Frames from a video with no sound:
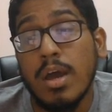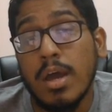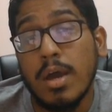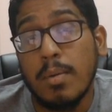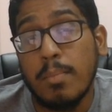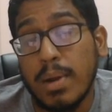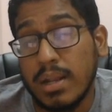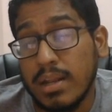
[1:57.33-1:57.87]

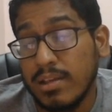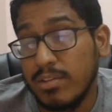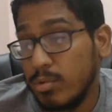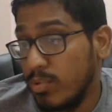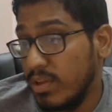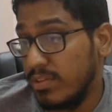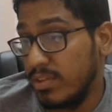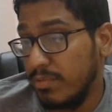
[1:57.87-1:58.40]
But is
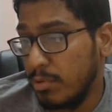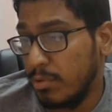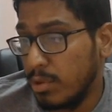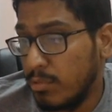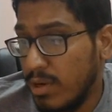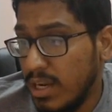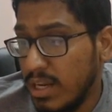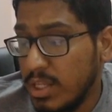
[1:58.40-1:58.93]
queen c4 the
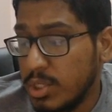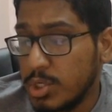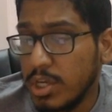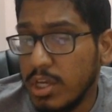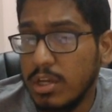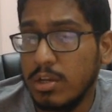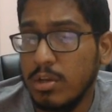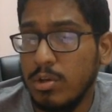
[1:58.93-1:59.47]
only
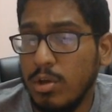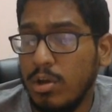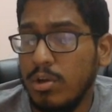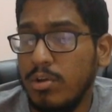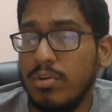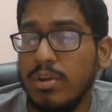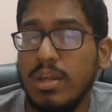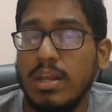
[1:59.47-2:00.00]
check?
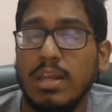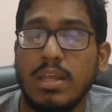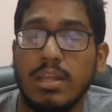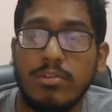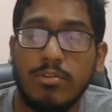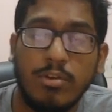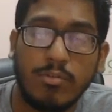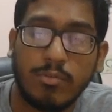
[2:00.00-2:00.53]
Not really.
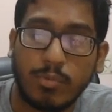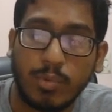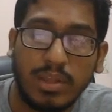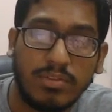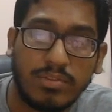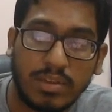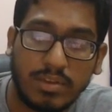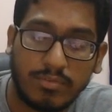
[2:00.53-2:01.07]
Instead of queen
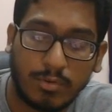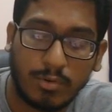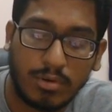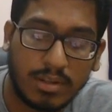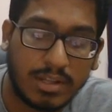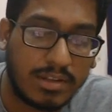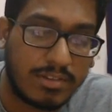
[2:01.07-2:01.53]
c4, there's a